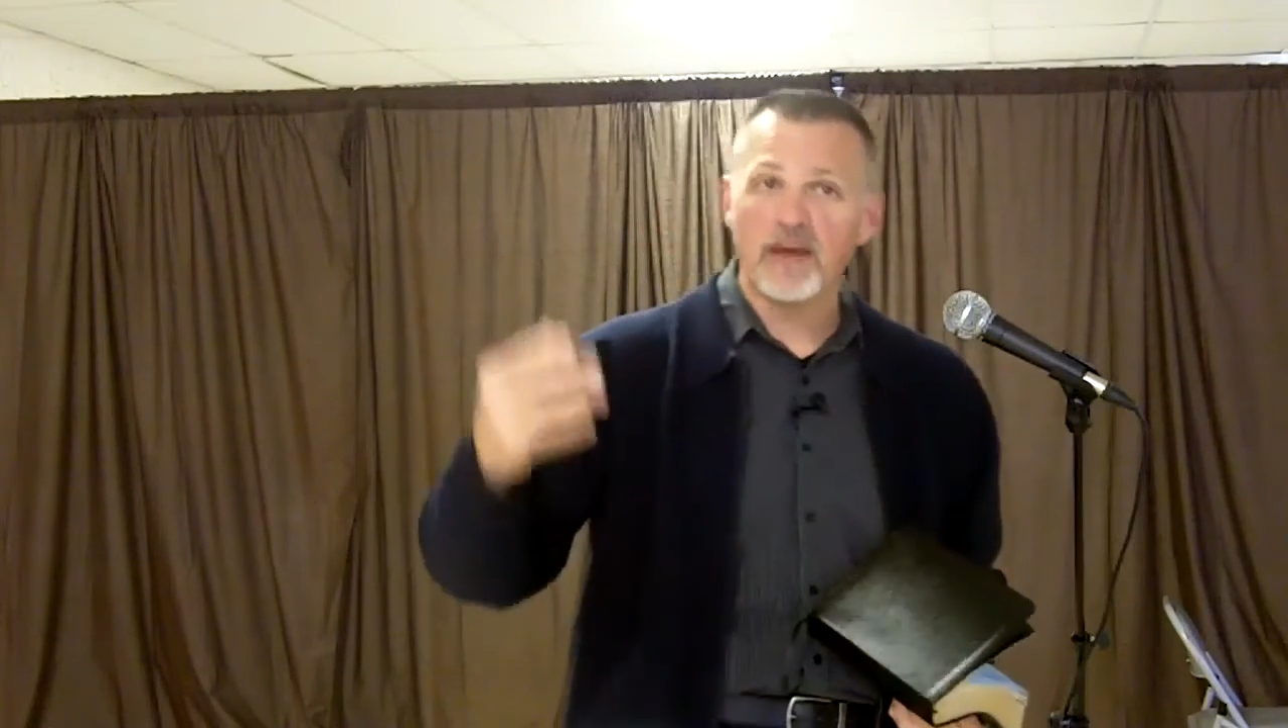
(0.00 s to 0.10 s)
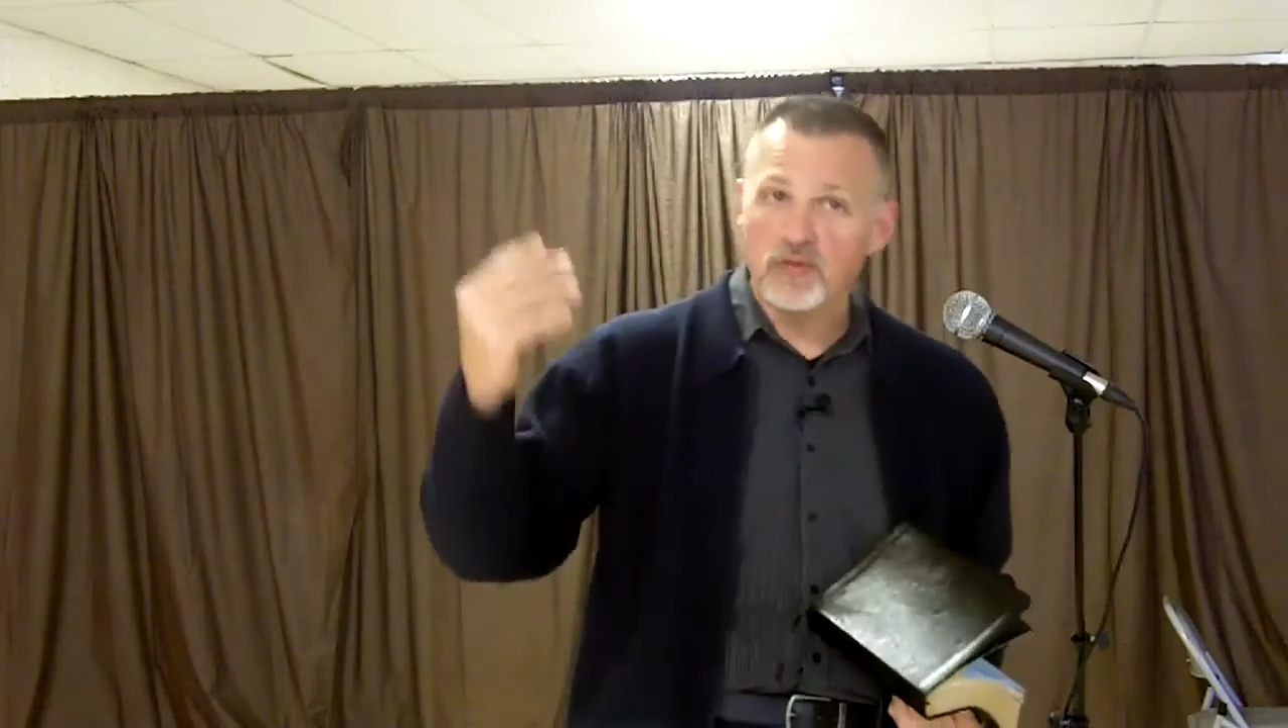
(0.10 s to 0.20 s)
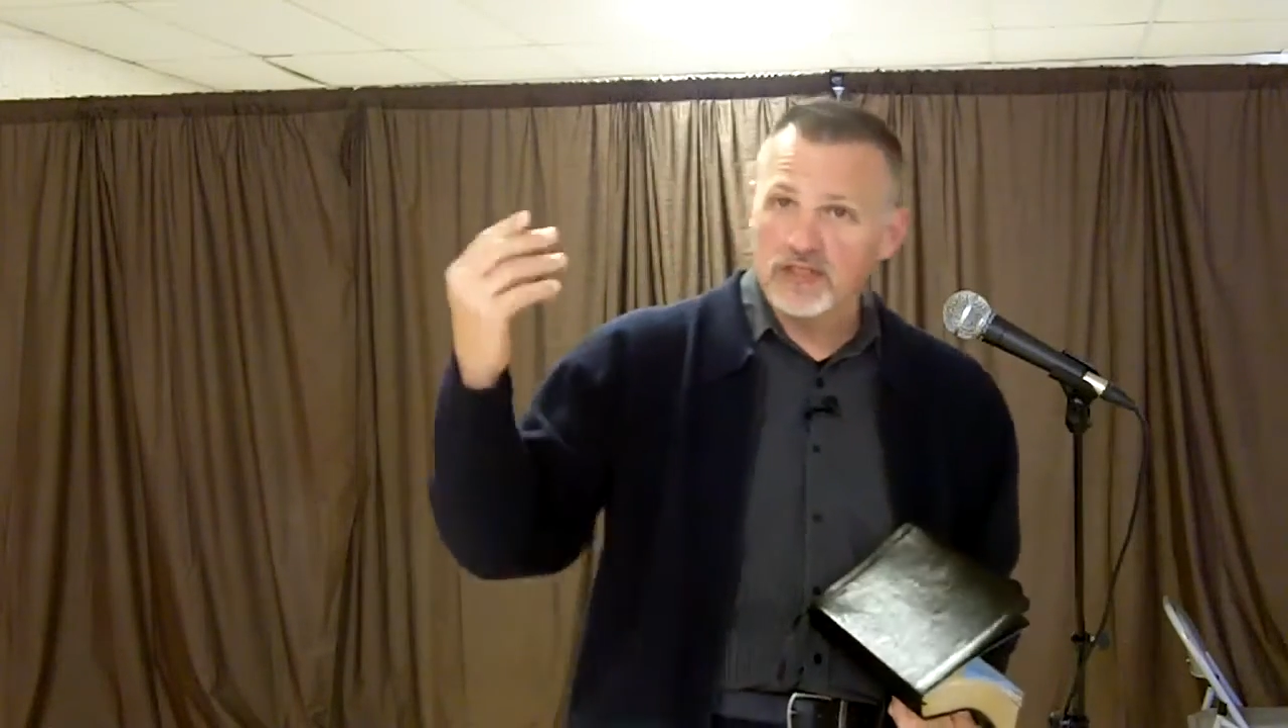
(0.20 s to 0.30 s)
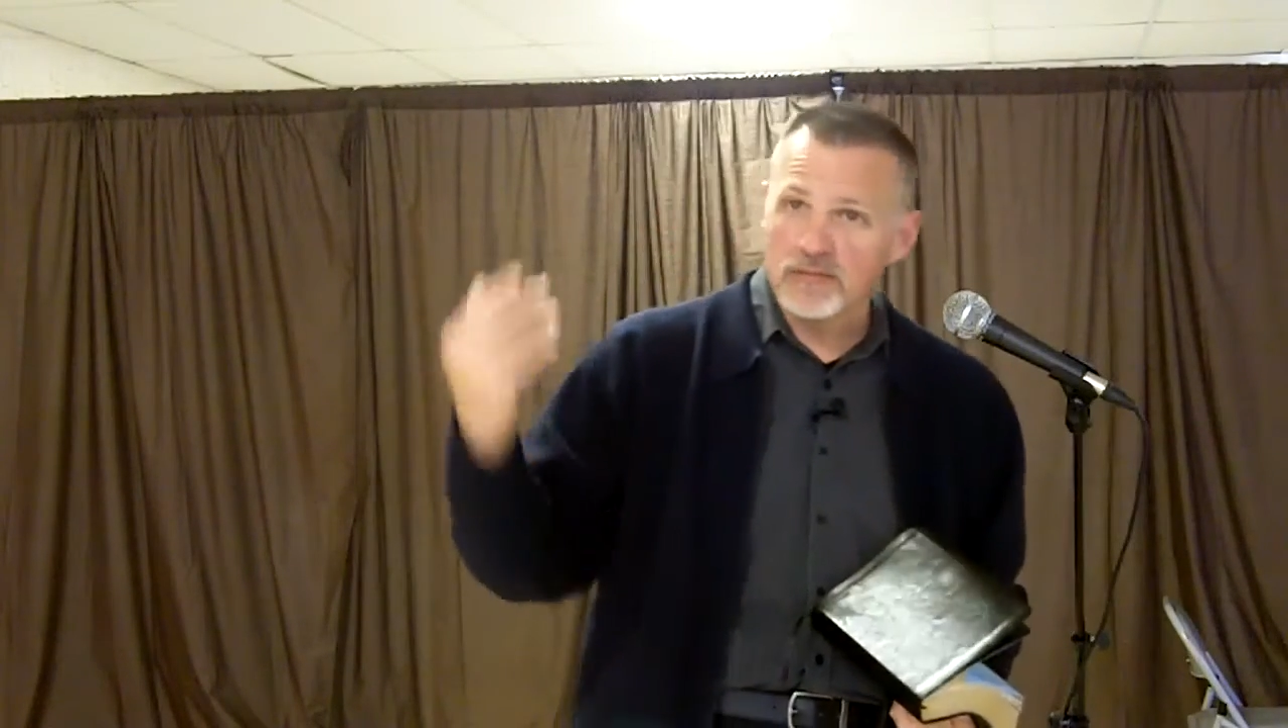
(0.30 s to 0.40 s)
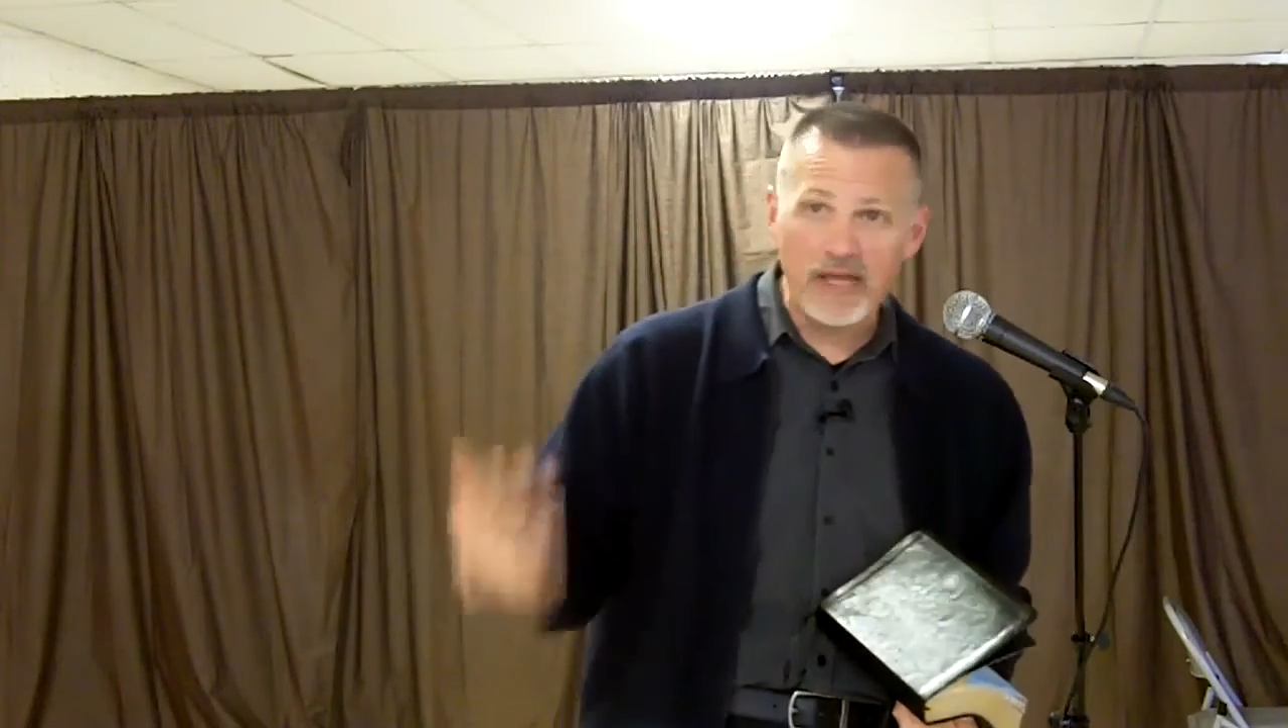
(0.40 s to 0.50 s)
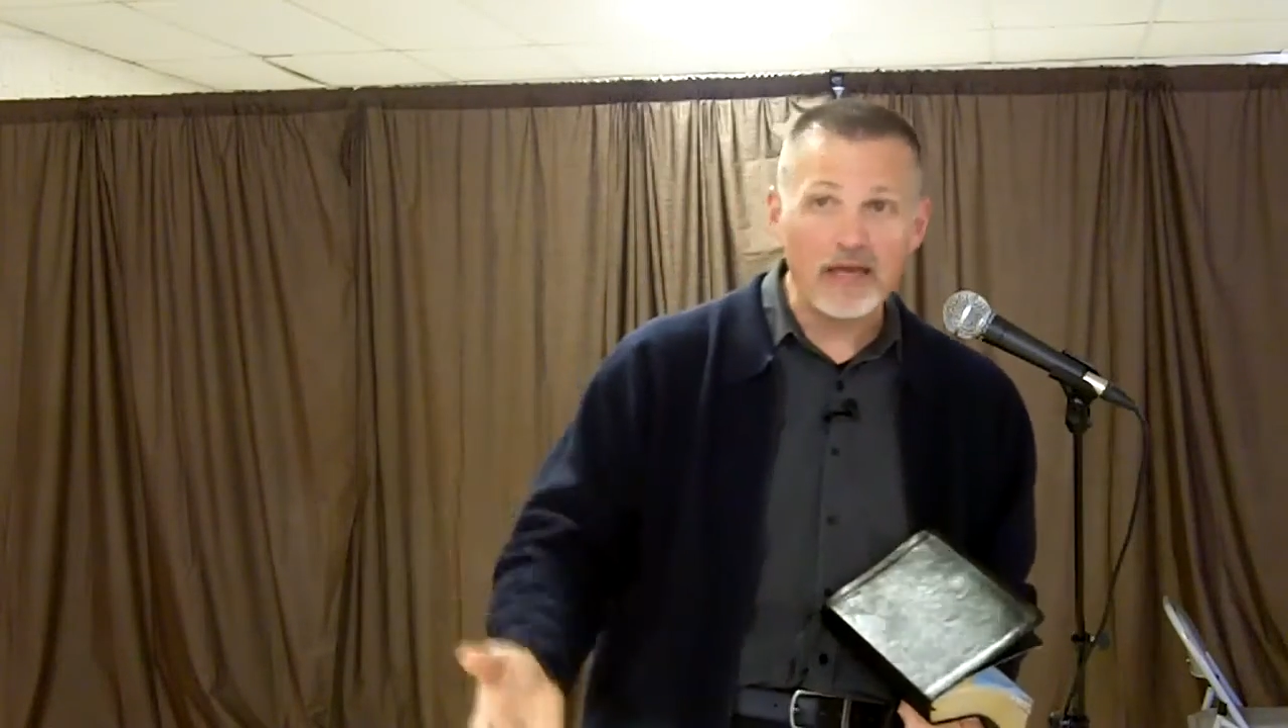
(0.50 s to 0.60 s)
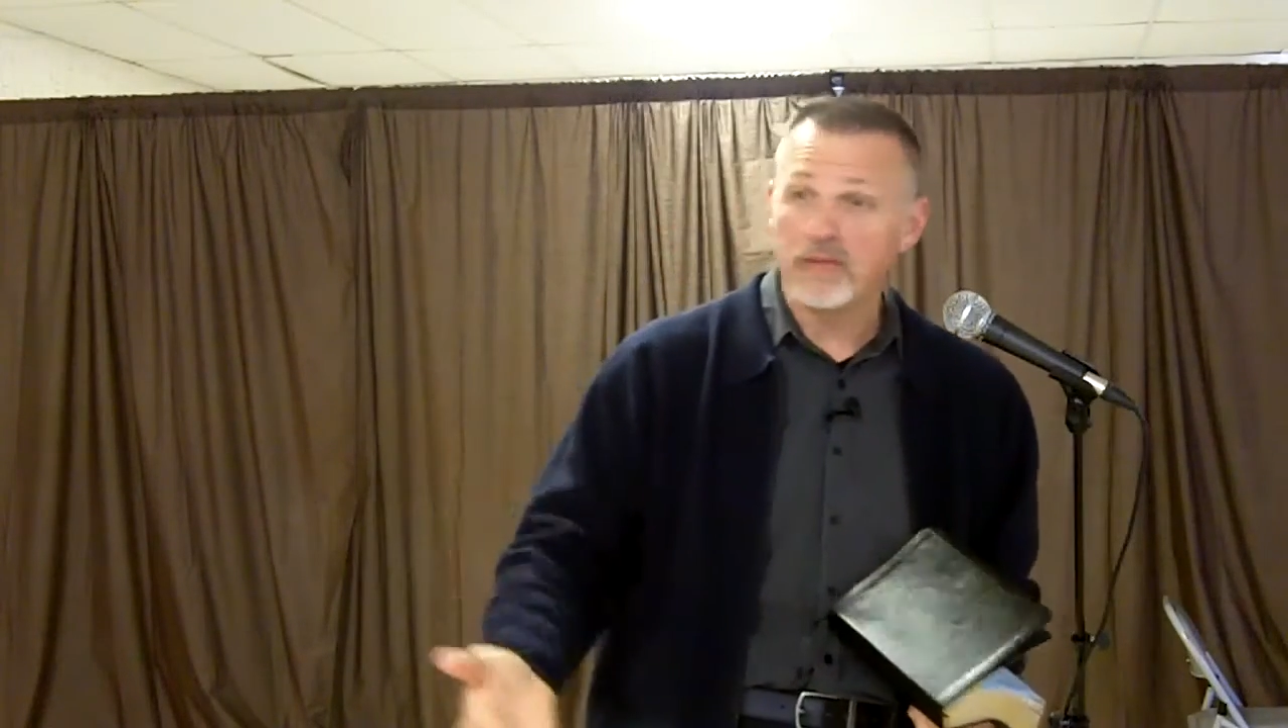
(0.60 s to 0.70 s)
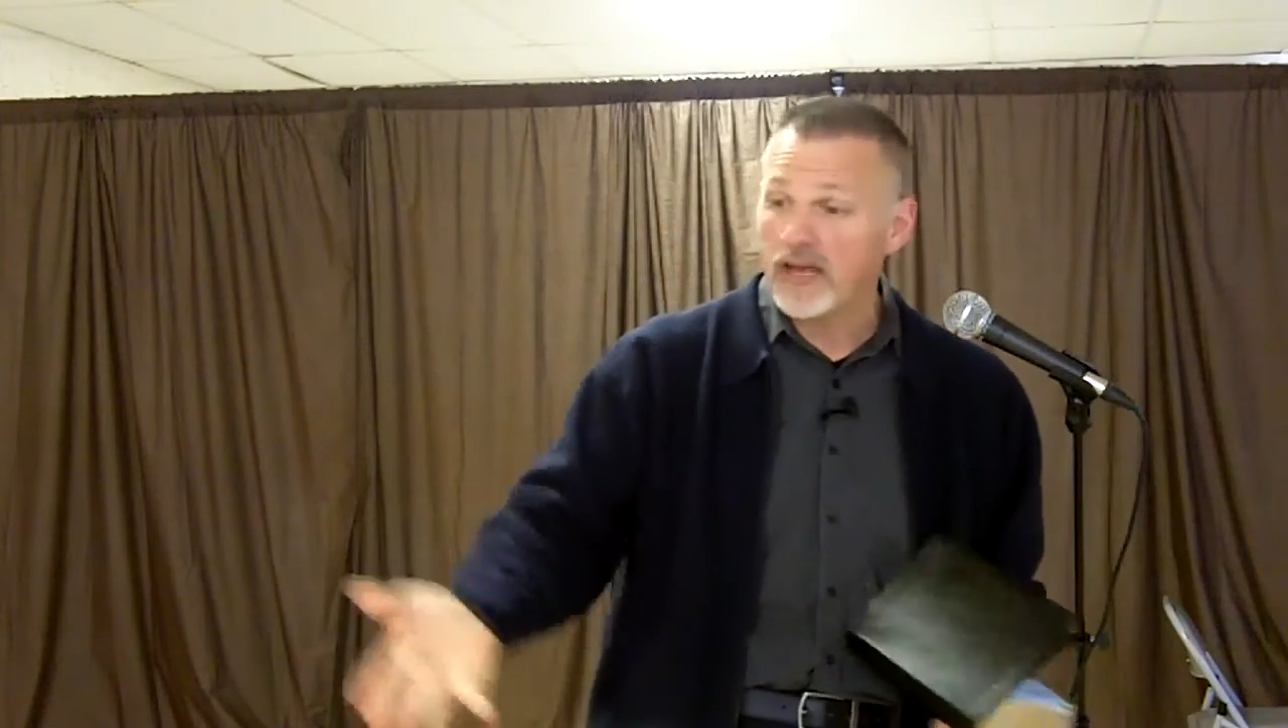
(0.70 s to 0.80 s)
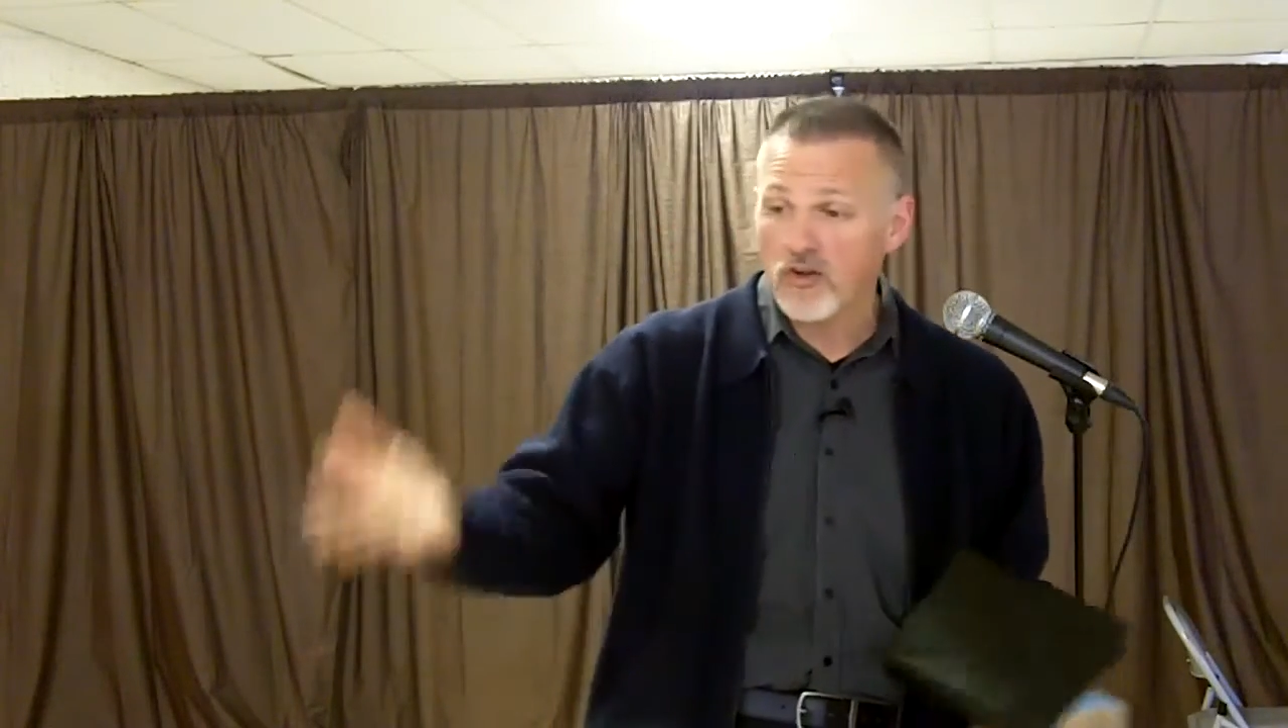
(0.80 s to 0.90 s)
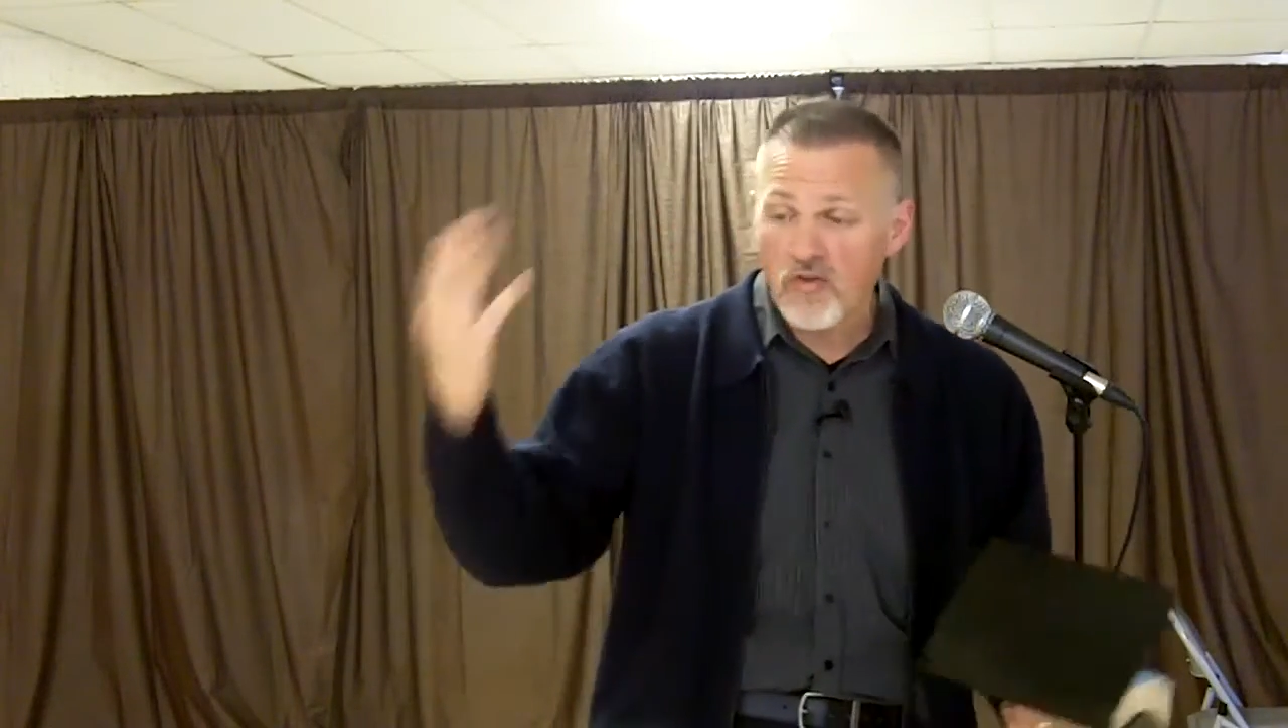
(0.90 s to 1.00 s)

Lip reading: it